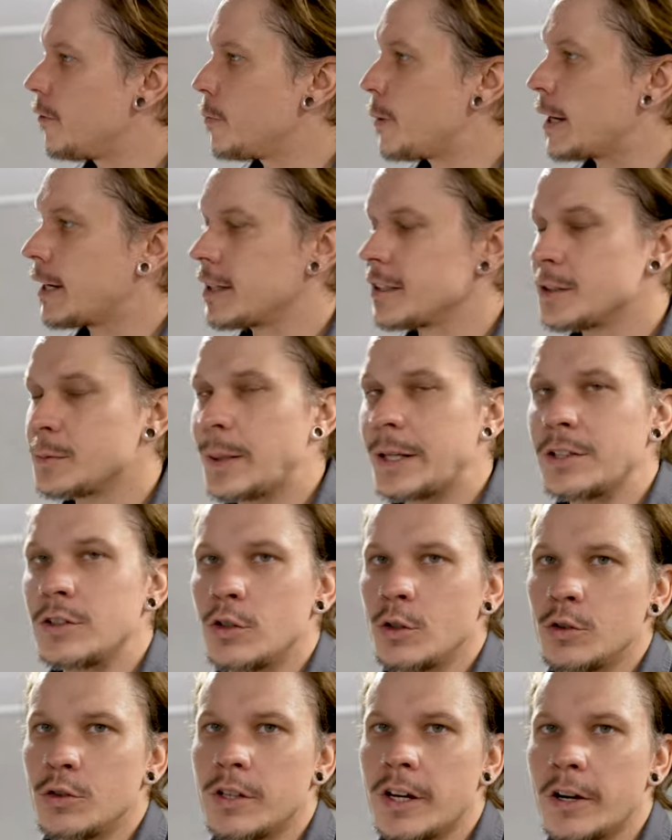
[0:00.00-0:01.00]
I'm not going to spend
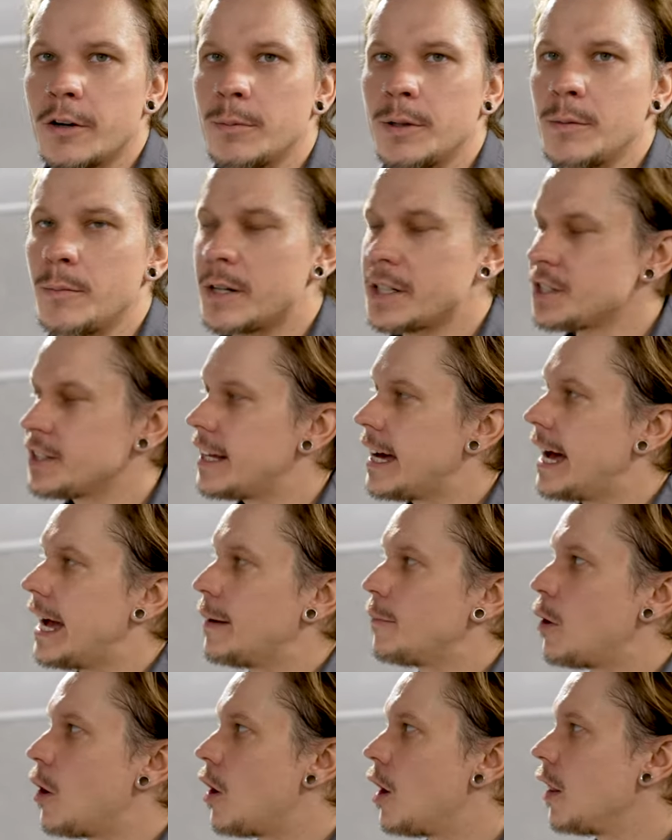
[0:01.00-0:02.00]
too terribly much
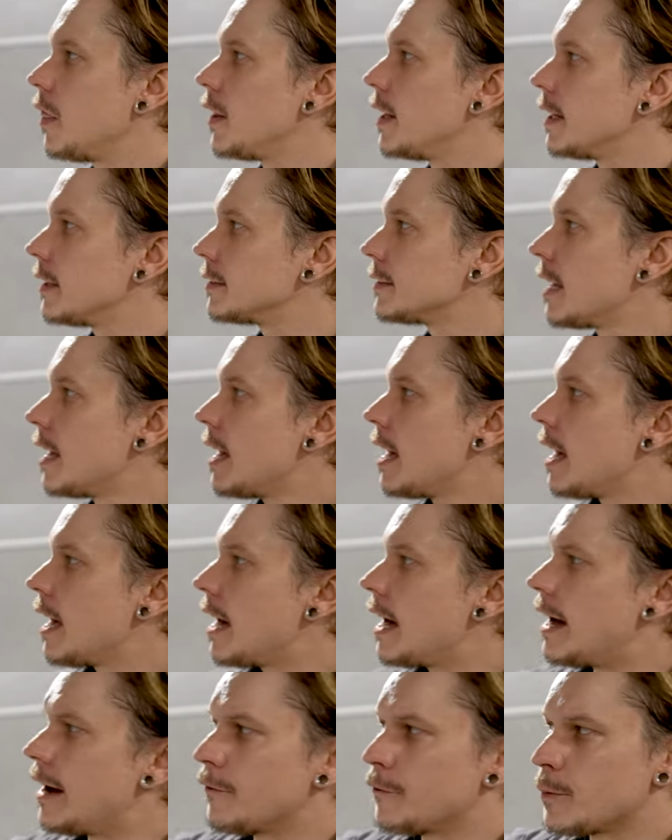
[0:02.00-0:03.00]
time on this.
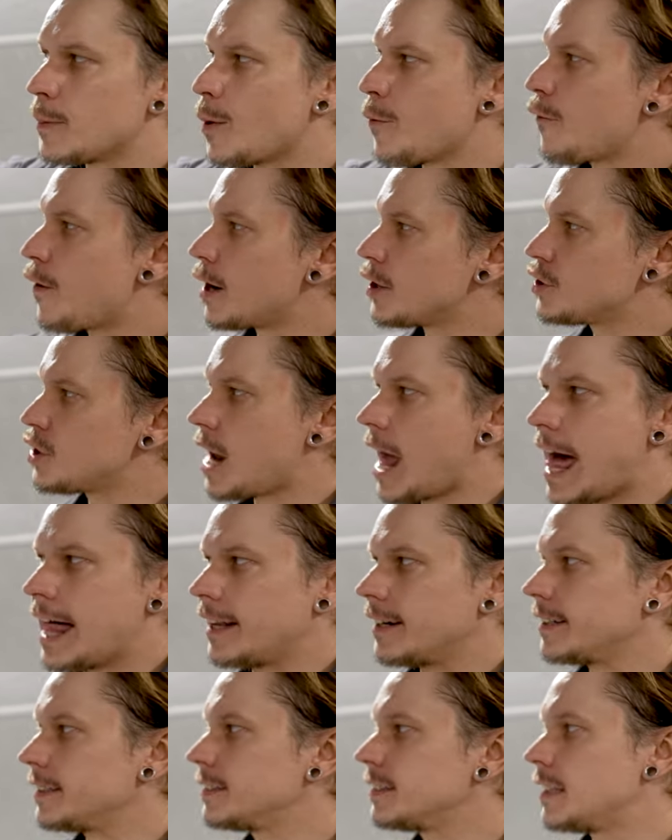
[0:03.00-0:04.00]
Uh, from a
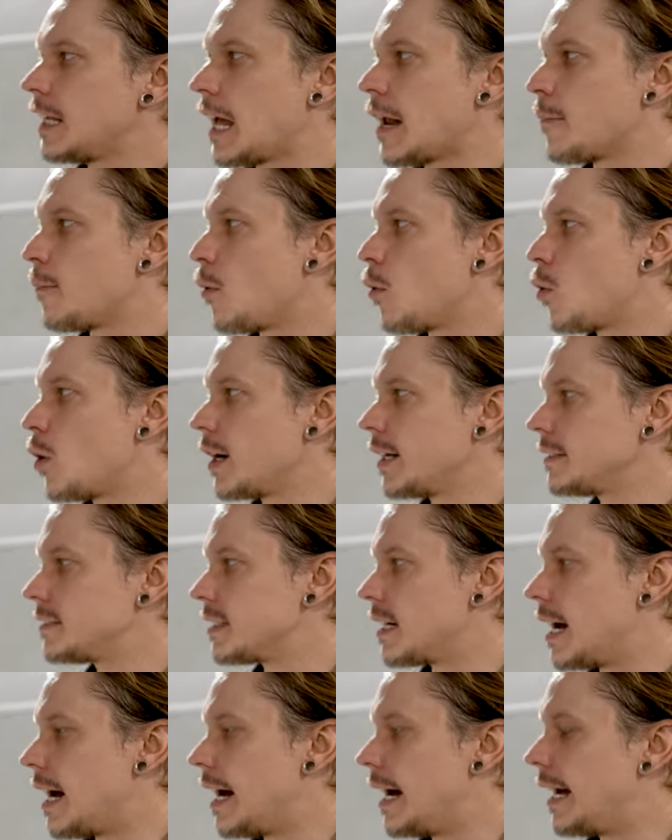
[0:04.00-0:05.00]
functionality standpoint,
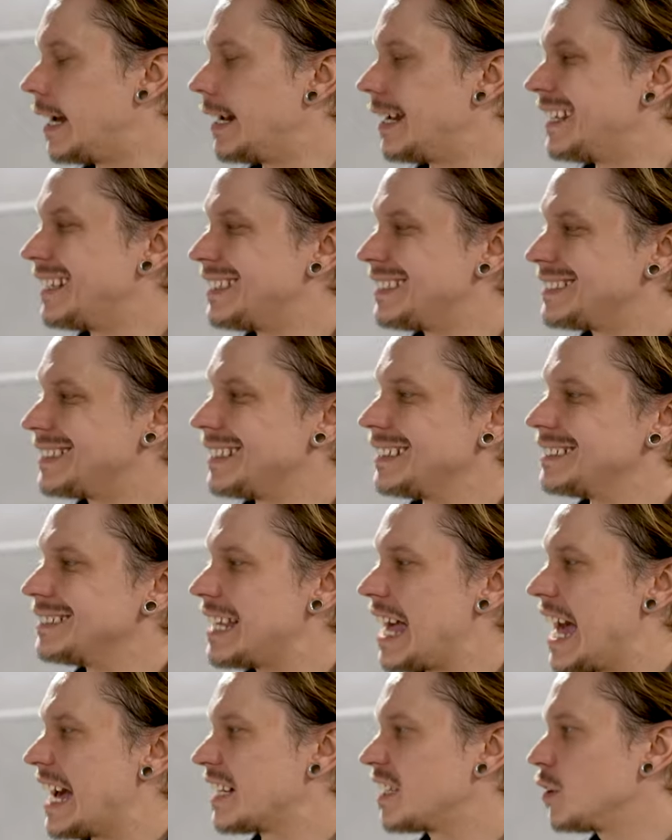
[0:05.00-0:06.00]
uh, it is
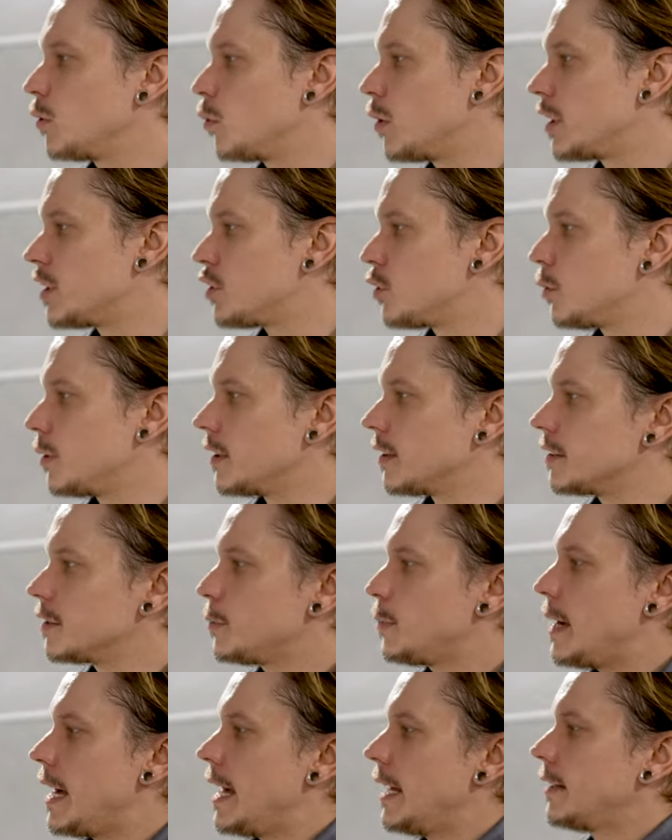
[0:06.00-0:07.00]
exactly what you would
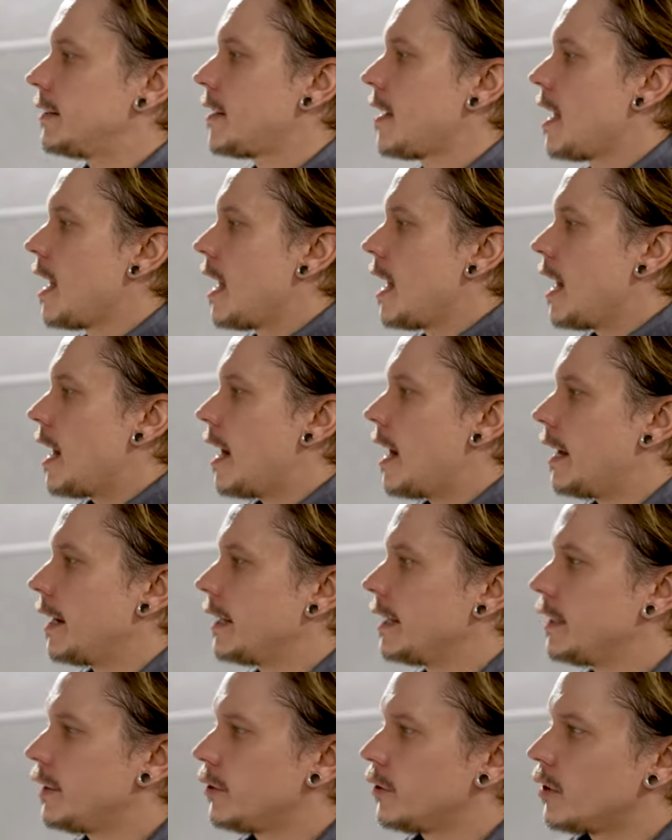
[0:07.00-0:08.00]
expect. Uh,
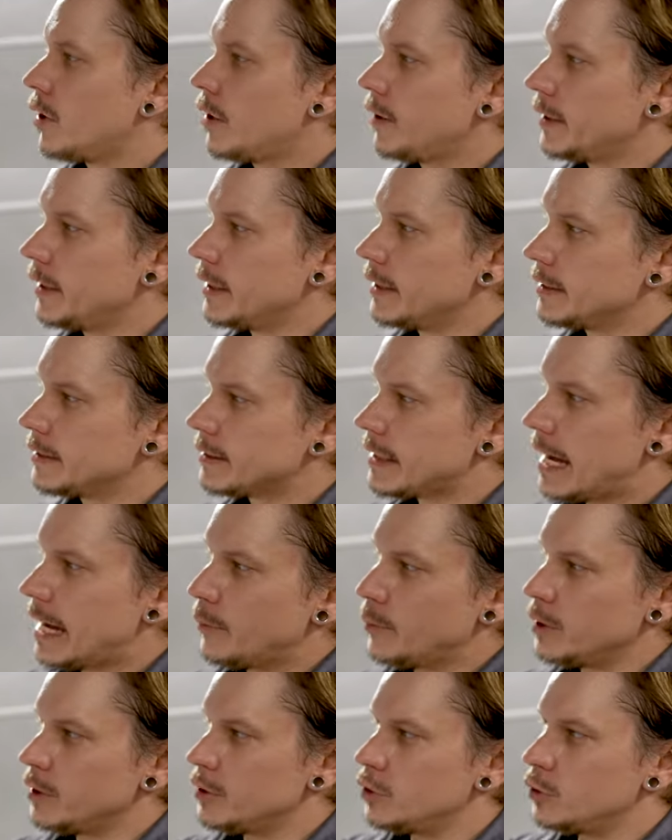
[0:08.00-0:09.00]
here on the
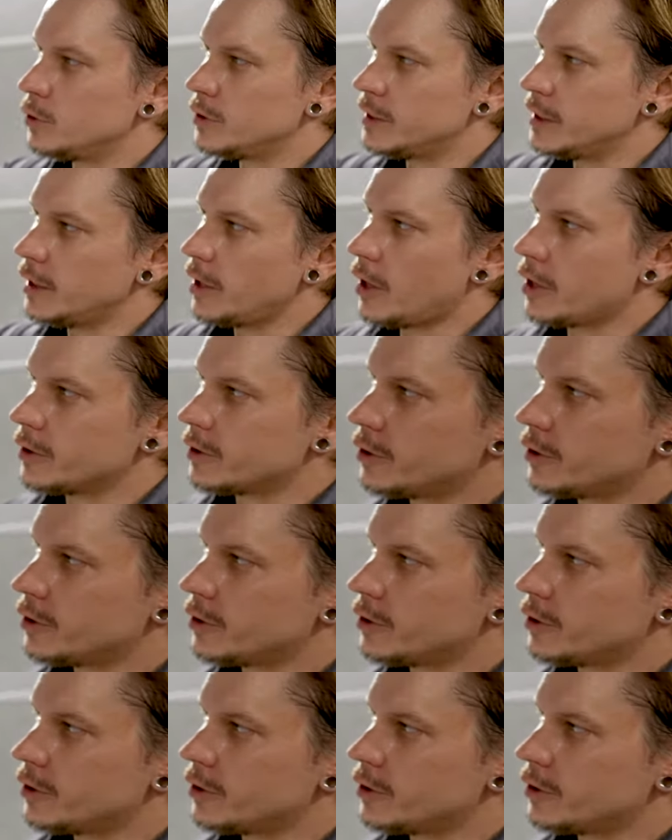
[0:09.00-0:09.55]
inside, we do see our